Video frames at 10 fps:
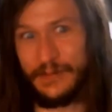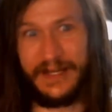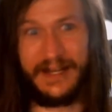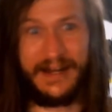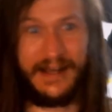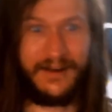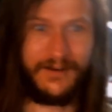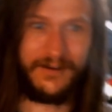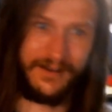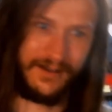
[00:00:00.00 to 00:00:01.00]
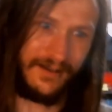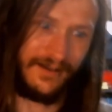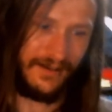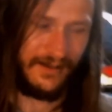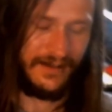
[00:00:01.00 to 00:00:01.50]
plan out
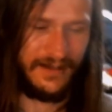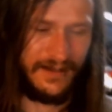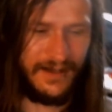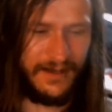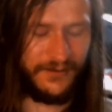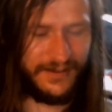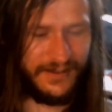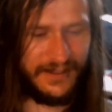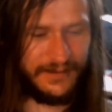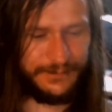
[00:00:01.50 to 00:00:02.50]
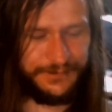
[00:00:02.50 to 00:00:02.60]
everything,